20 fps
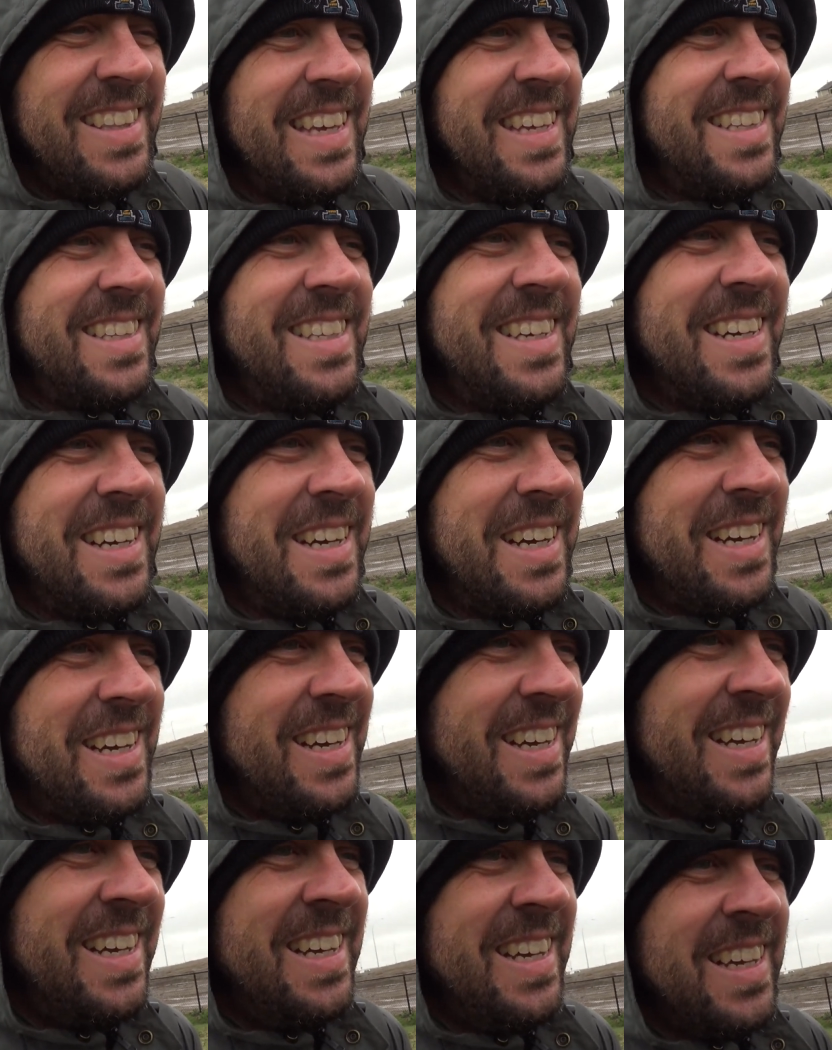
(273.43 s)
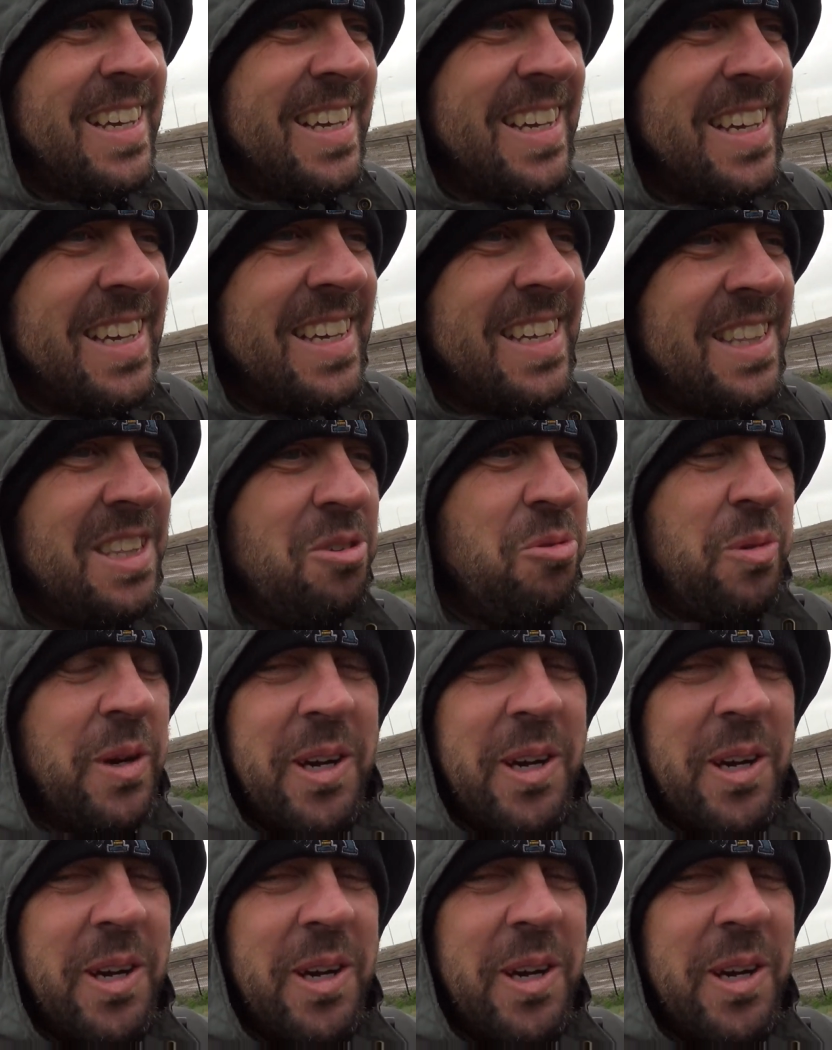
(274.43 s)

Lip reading: the